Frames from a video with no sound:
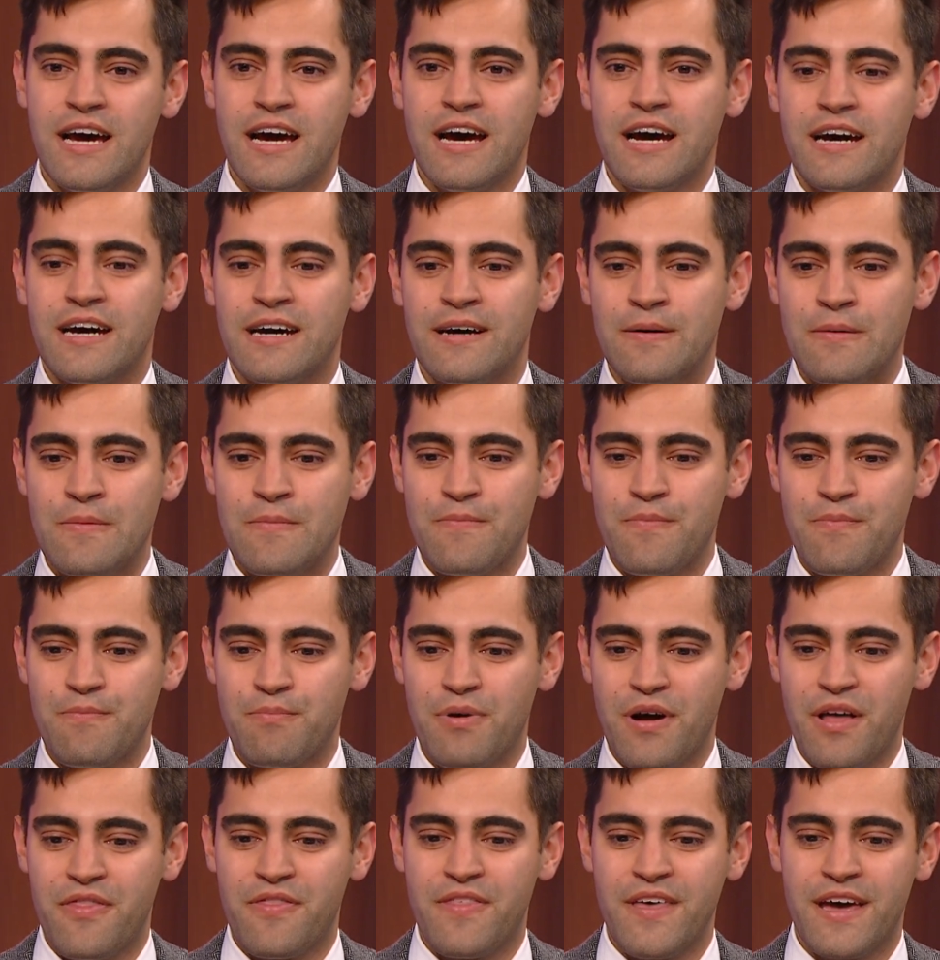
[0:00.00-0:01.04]

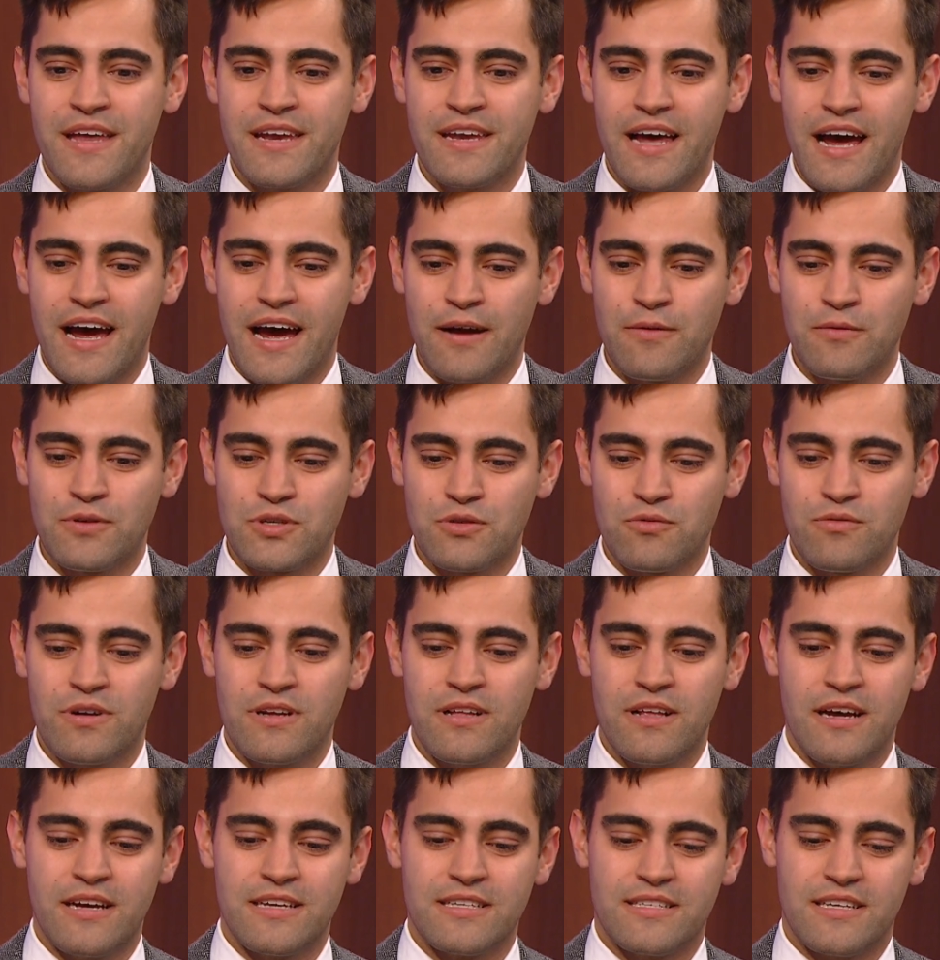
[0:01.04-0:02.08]
But then I
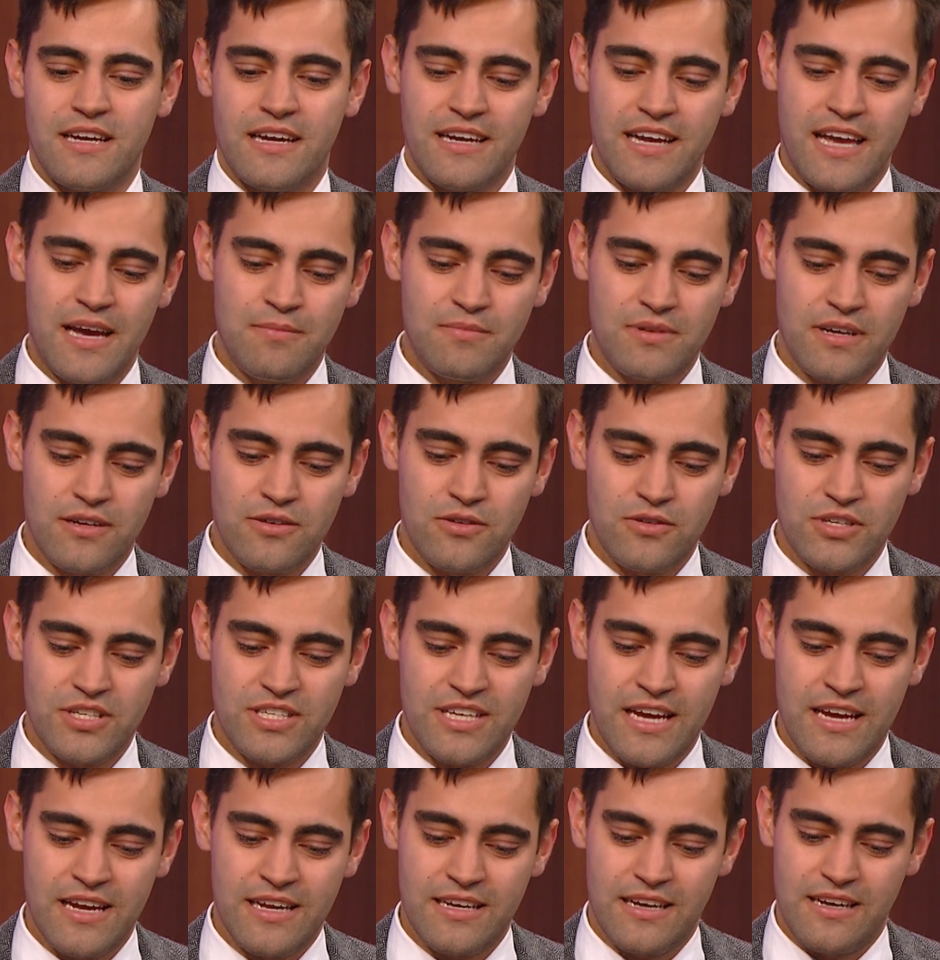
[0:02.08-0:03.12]
came to
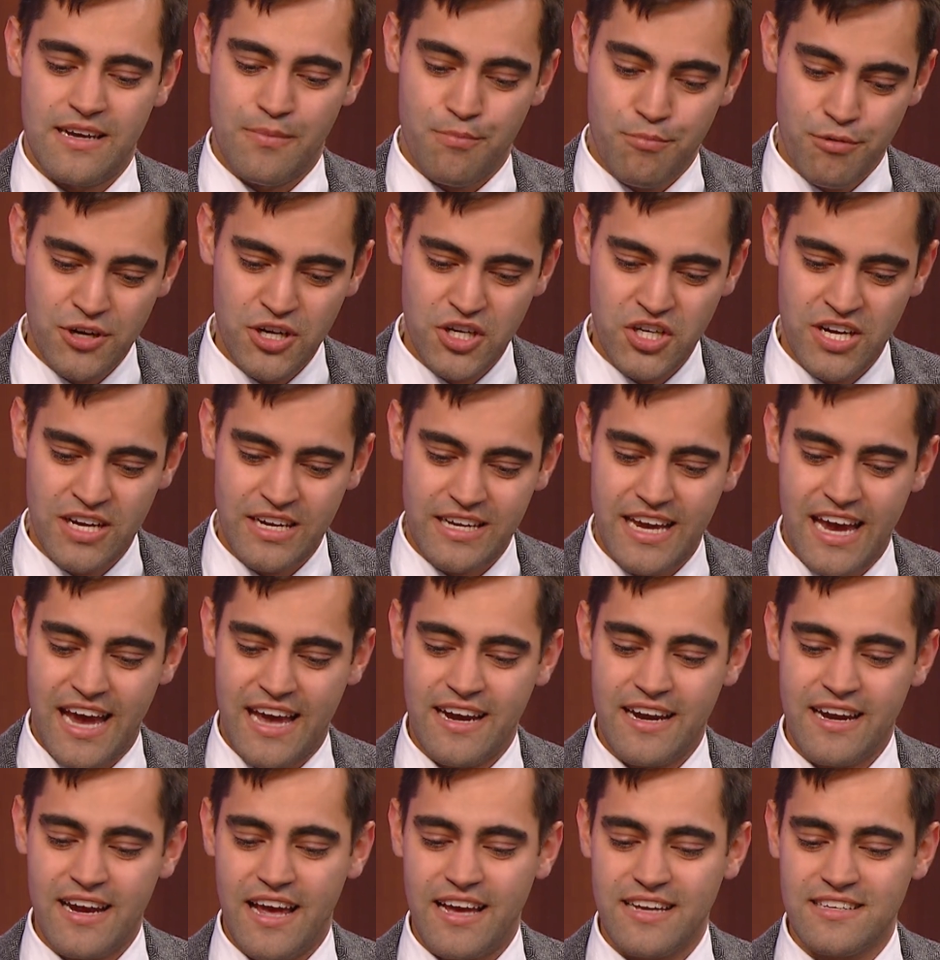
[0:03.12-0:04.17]
understand and appreciate
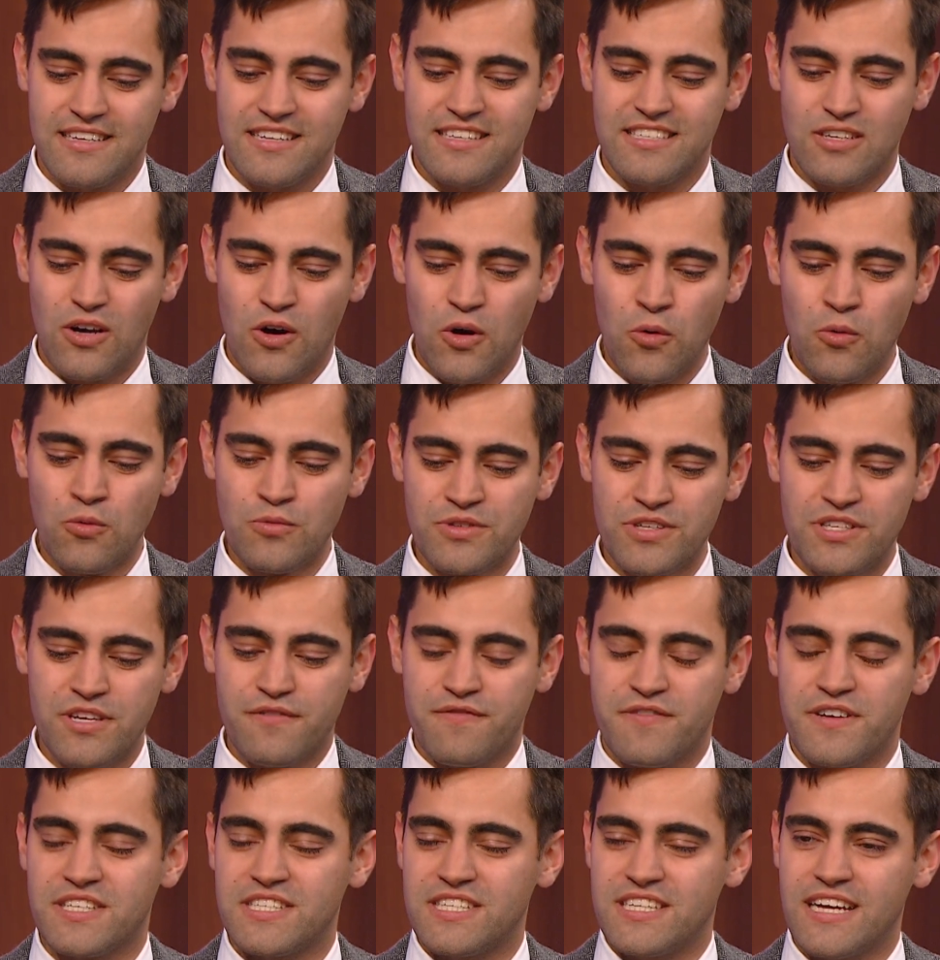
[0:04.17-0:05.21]
Canada has its own
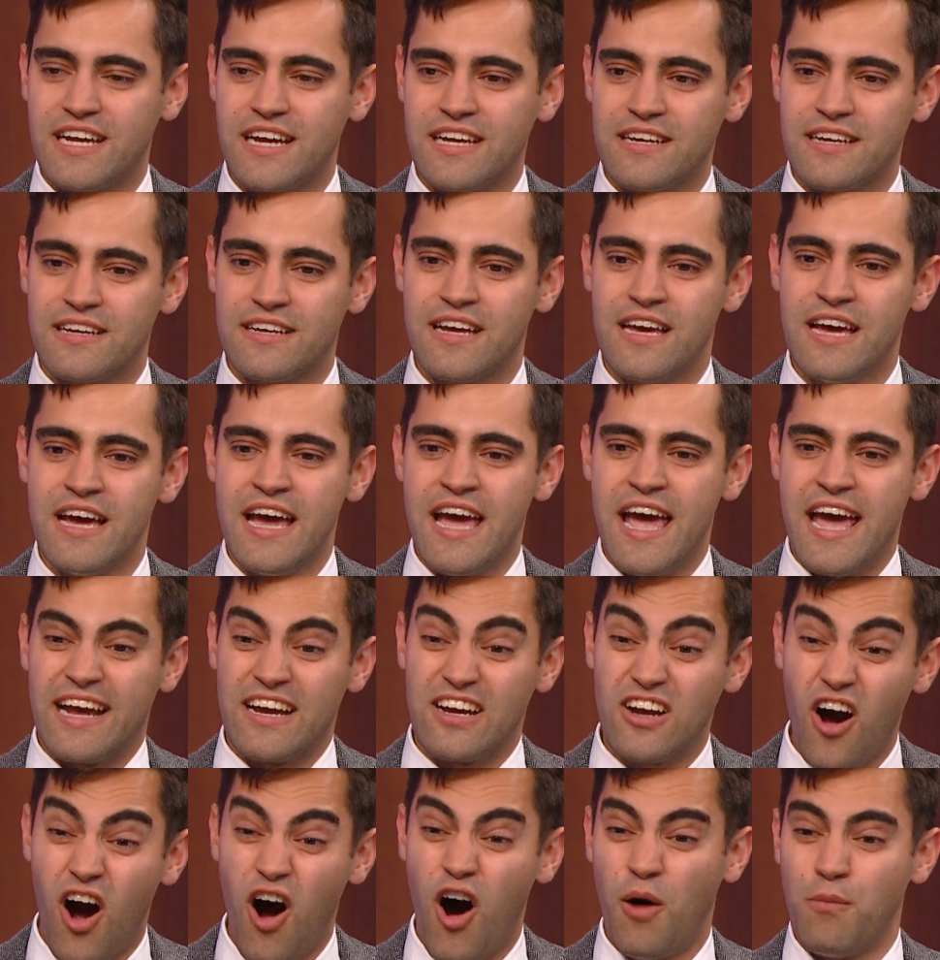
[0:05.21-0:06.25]
sophisticated
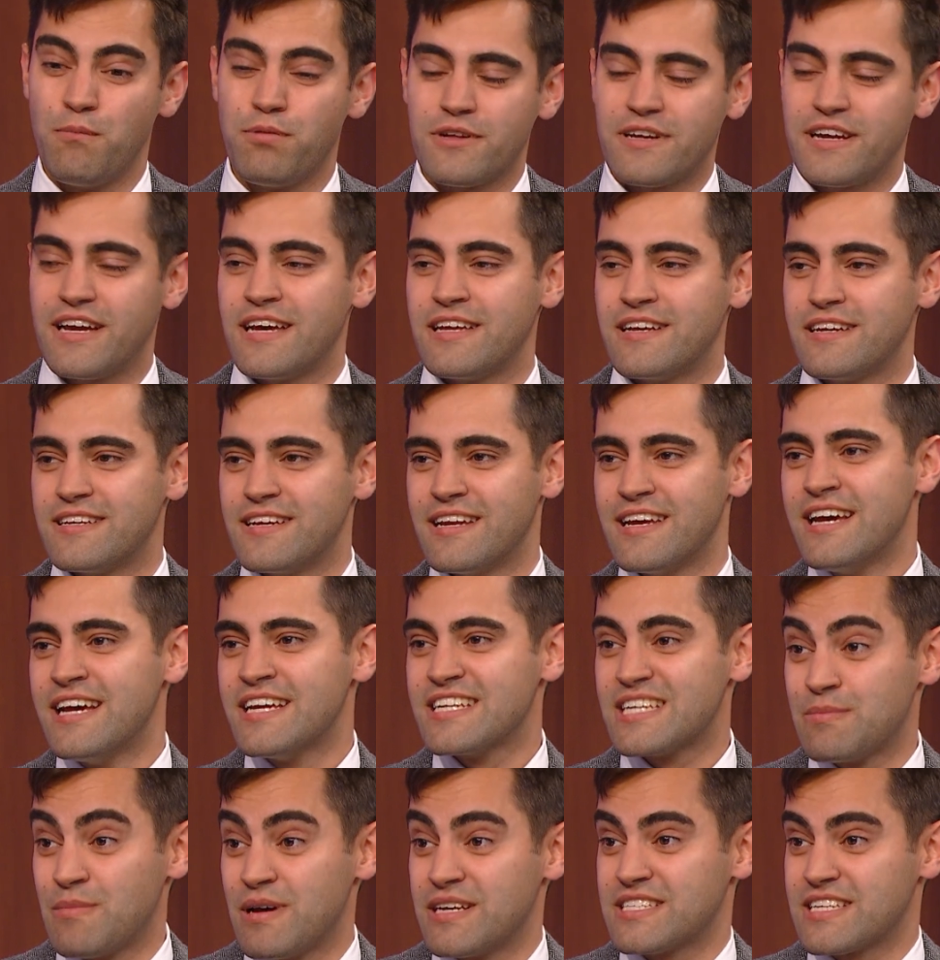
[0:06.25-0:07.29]
and complicated
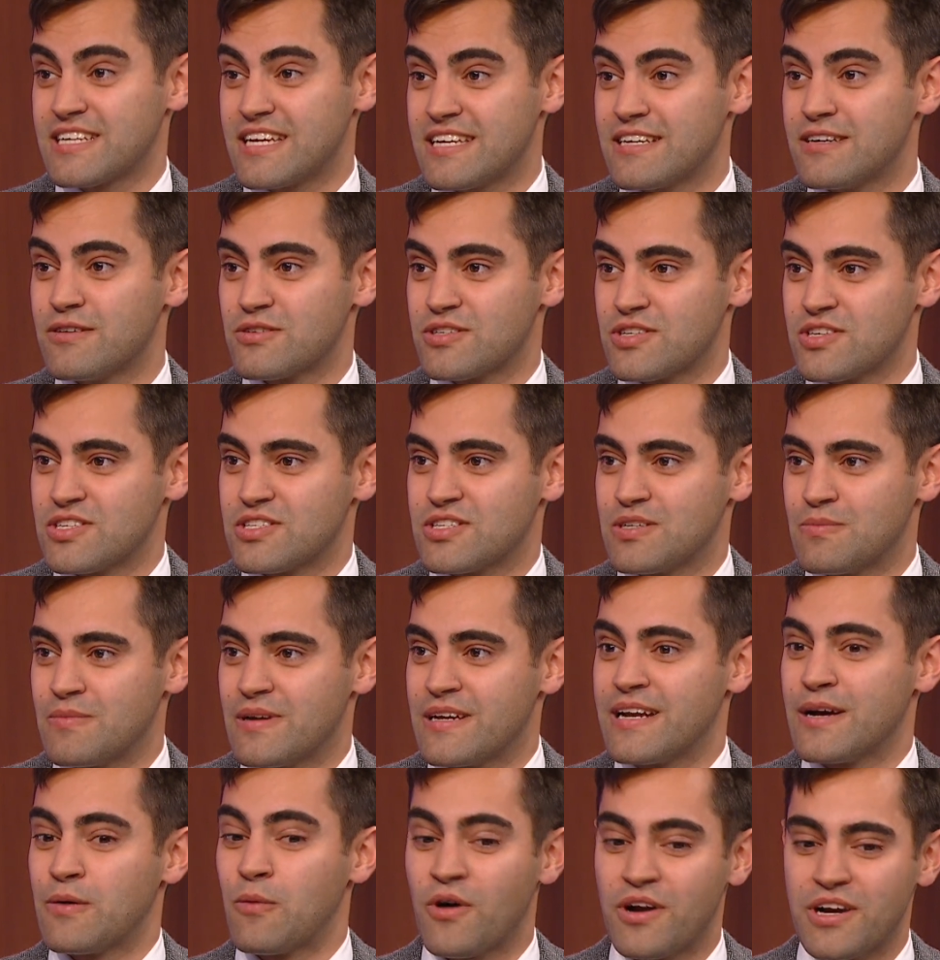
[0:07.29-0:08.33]
domestic ecosystem,
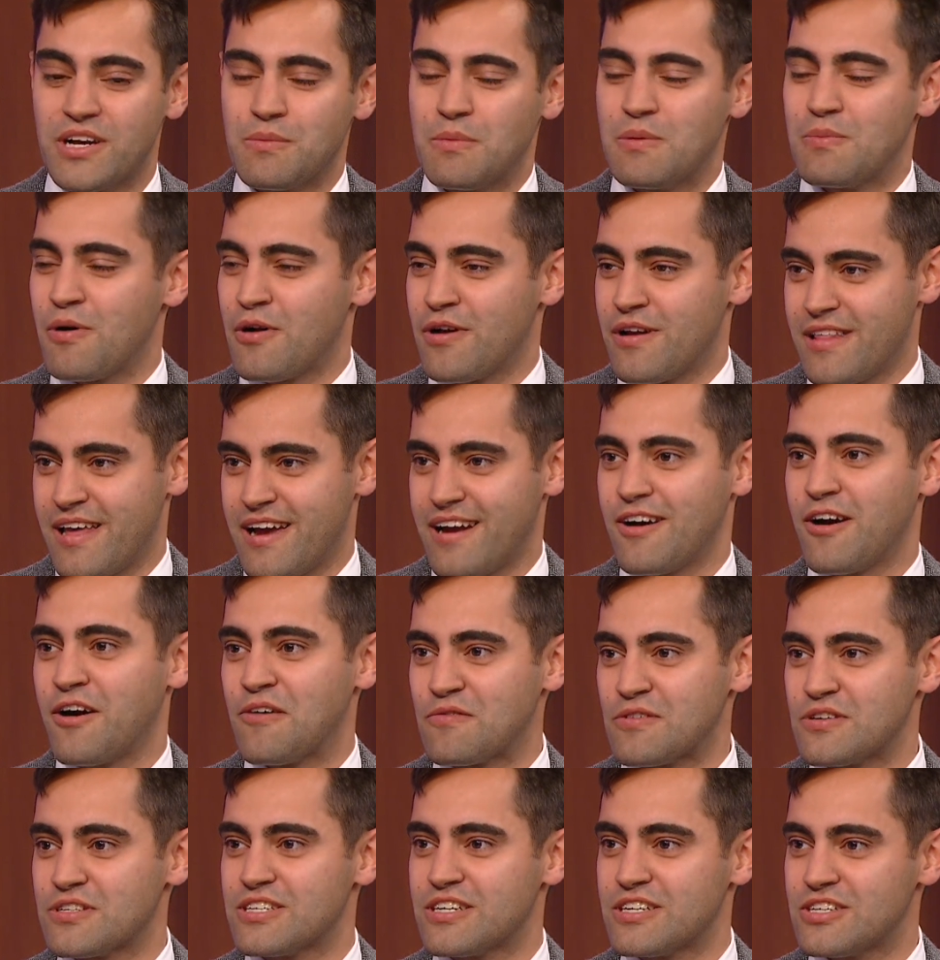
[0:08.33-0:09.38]
and I wanted to be part of that
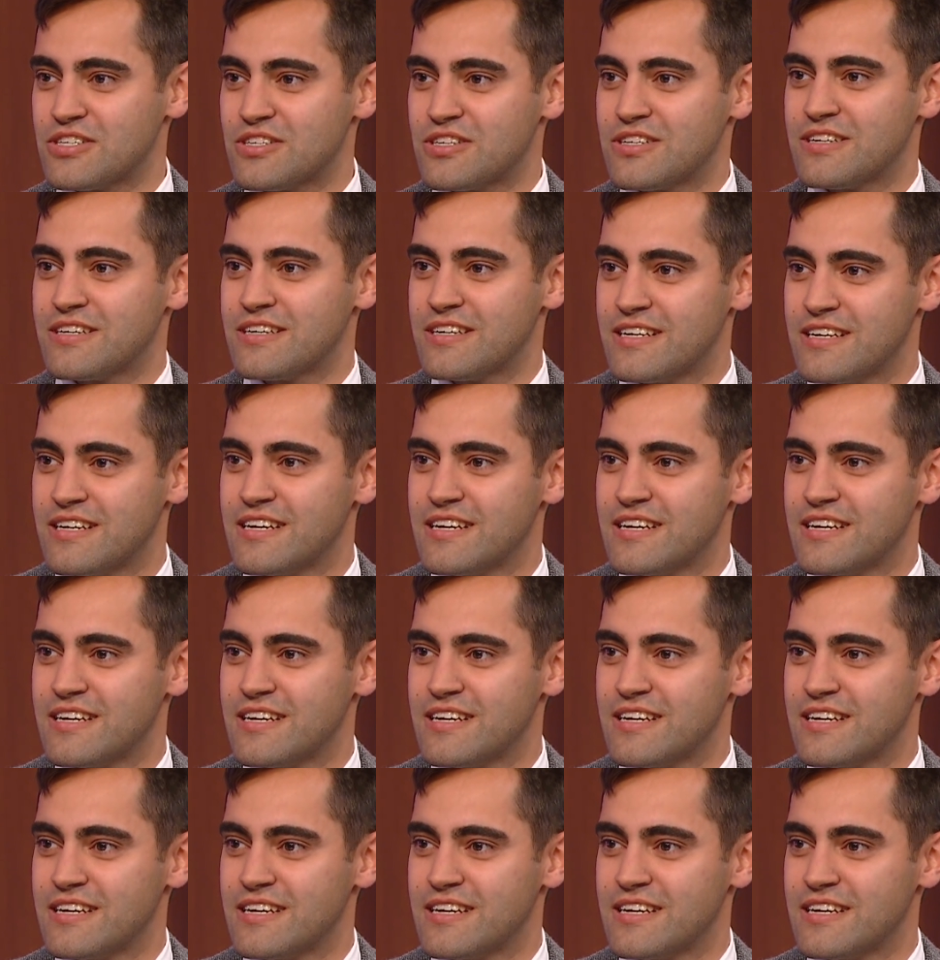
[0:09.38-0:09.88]
conversation.